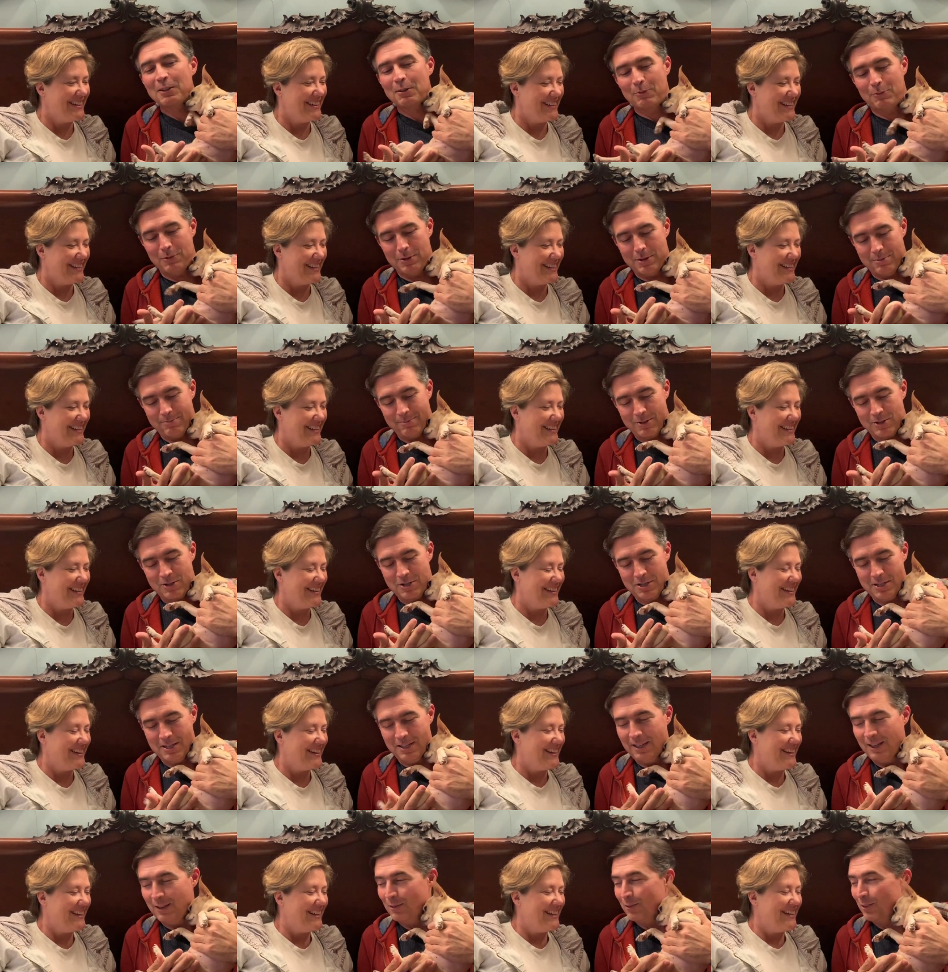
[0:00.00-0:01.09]
Speaker 1: the film, and she
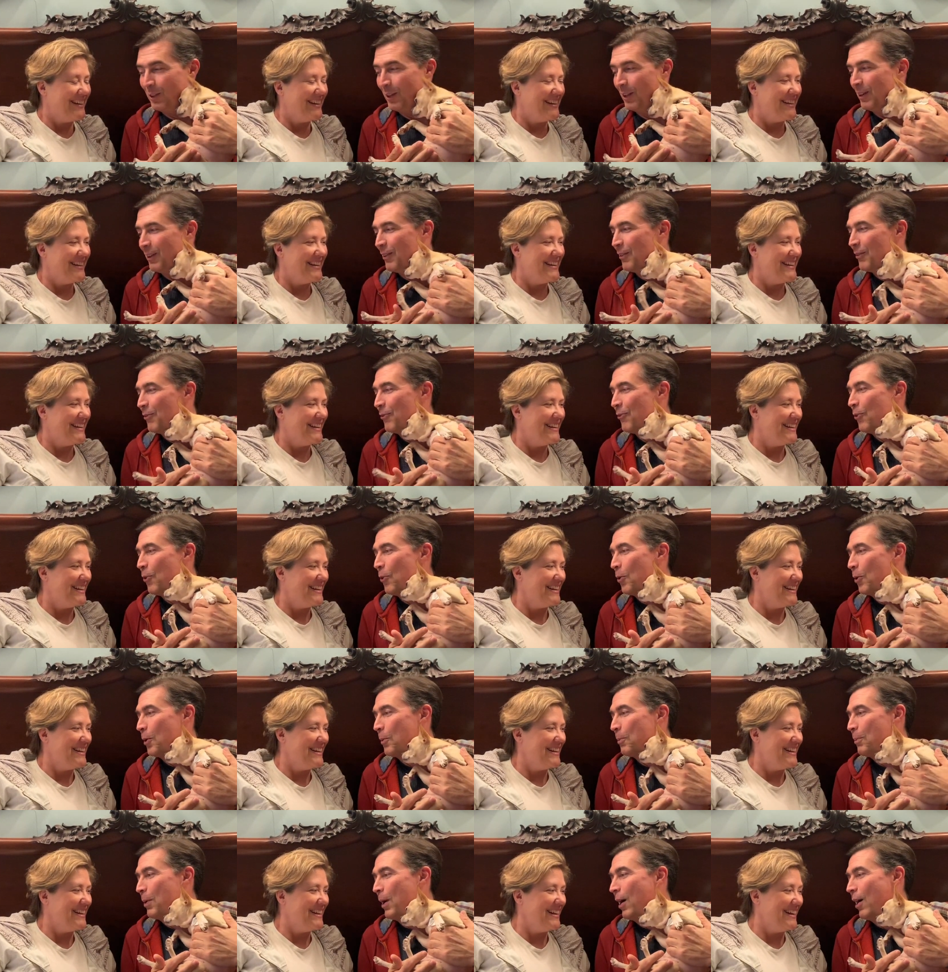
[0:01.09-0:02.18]
gives it
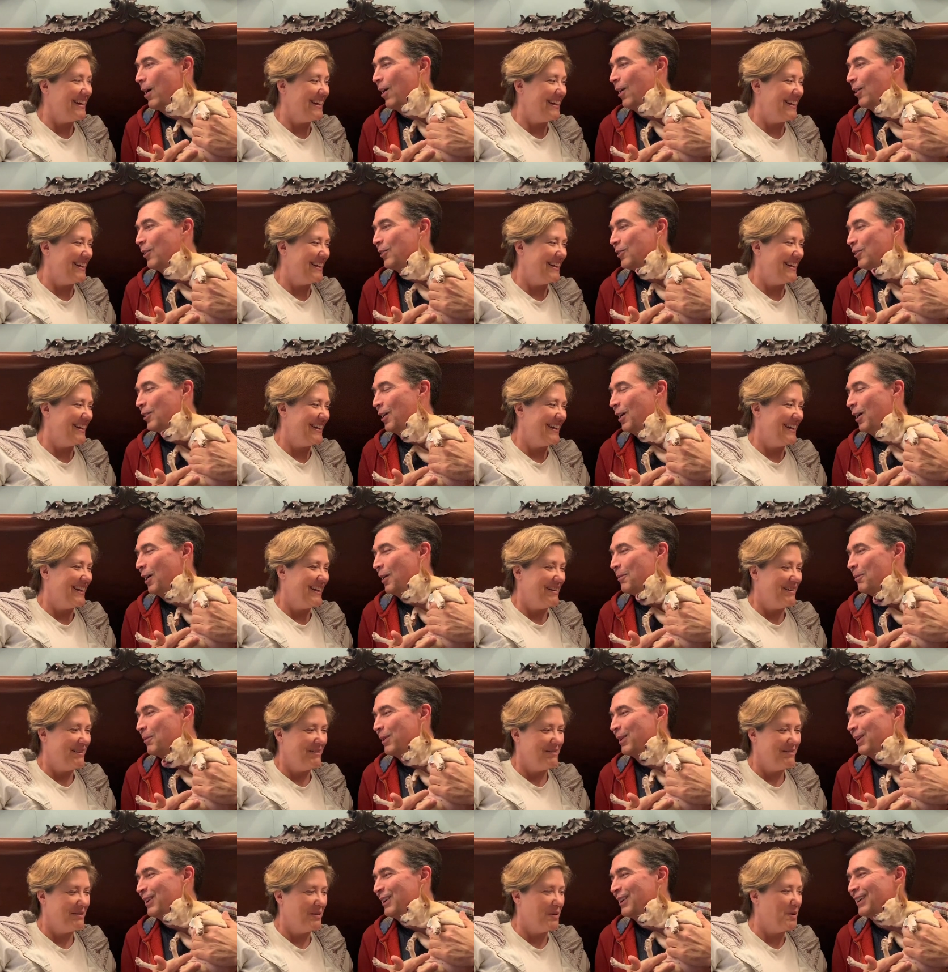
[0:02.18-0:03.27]
four paws up.
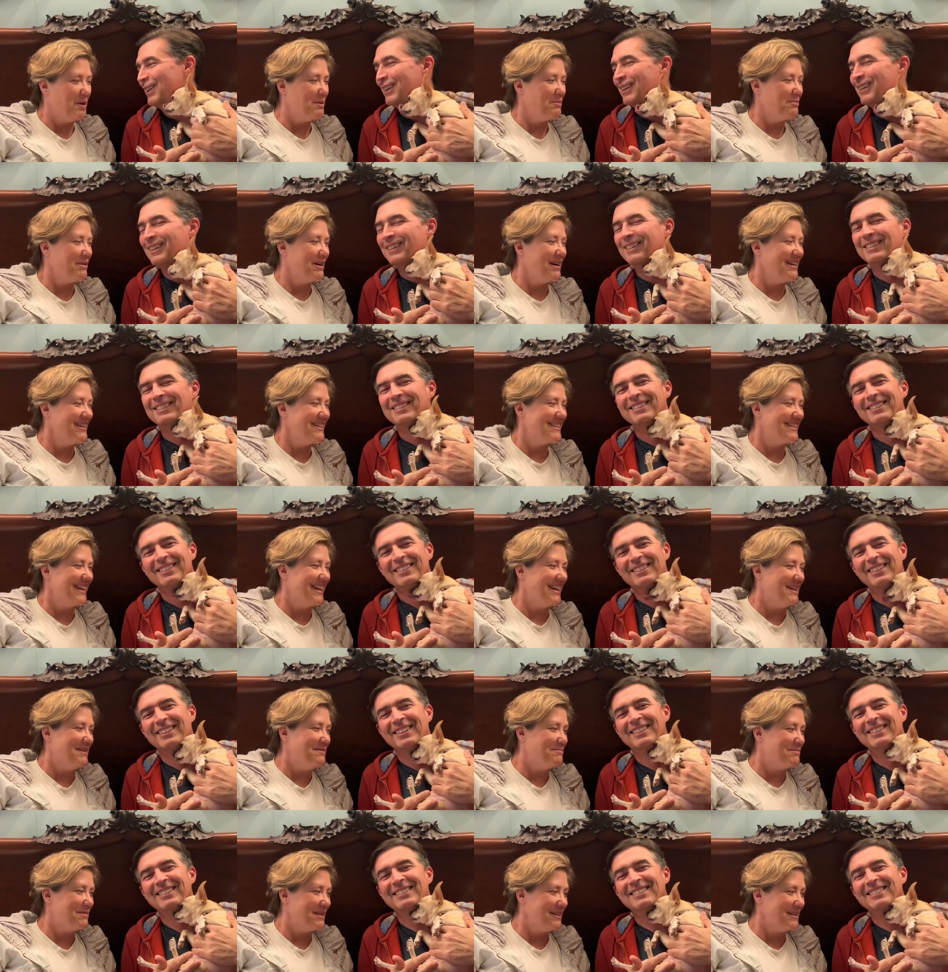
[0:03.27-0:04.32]
Four
Speaker 2: paws up.